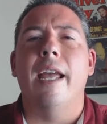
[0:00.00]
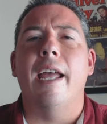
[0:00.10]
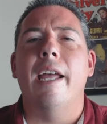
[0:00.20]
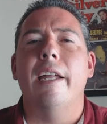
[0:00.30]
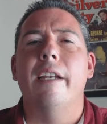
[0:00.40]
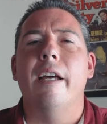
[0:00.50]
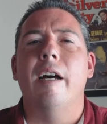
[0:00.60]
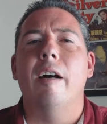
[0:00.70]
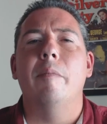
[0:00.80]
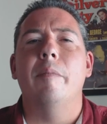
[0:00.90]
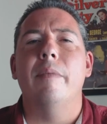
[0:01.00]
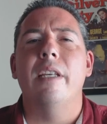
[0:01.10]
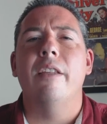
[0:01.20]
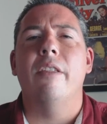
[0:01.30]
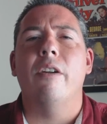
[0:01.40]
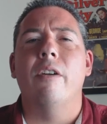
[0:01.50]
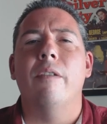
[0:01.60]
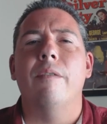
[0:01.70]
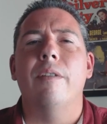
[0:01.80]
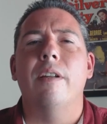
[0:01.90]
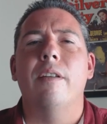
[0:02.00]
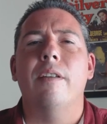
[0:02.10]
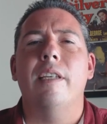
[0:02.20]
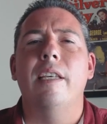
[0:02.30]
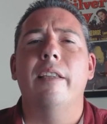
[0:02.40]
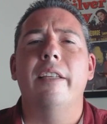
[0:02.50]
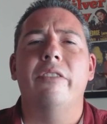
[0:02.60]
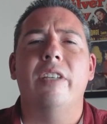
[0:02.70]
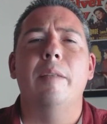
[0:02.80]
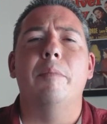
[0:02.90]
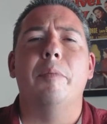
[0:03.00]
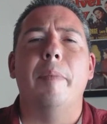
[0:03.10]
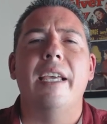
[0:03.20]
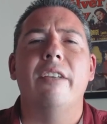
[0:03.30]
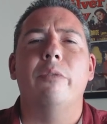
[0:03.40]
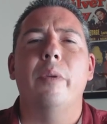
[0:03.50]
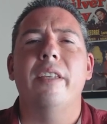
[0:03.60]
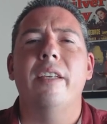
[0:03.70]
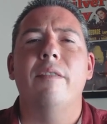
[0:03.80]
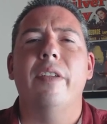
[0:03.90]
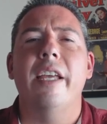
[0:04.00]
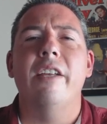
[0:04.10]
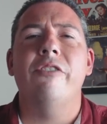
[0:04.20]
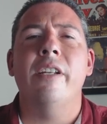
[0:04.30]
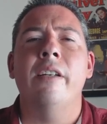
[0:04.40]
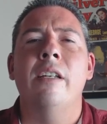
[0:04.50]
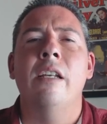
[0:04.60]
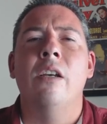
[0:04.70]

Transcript: and um, either at least keeps pace with the inflation